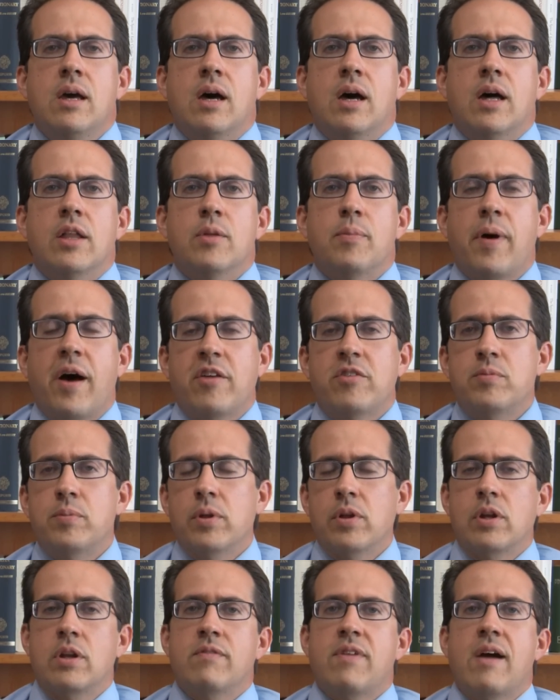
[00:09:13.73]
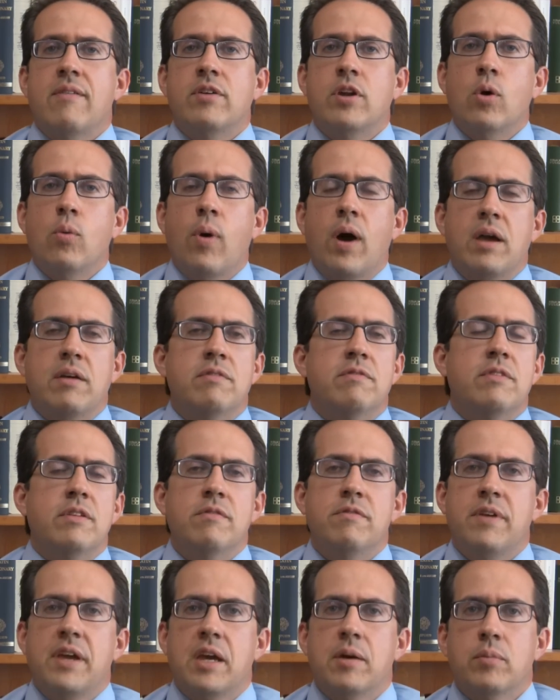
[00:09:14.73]
uh, the possibility of having a wife
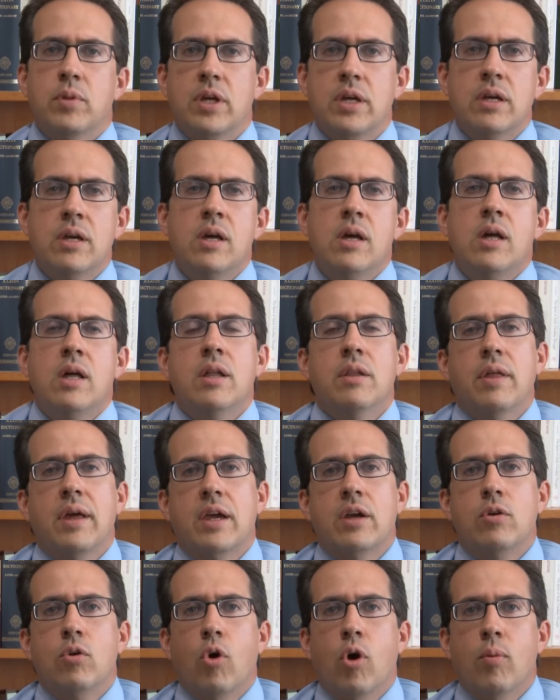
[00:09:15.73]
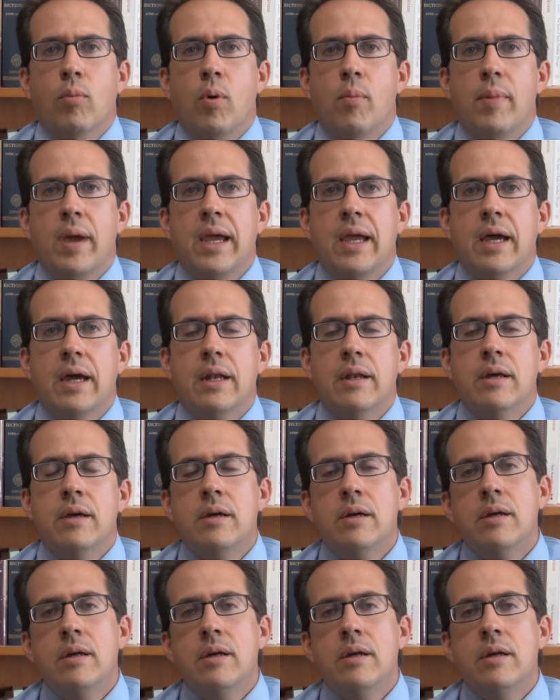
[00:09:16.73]
and family like a normal man,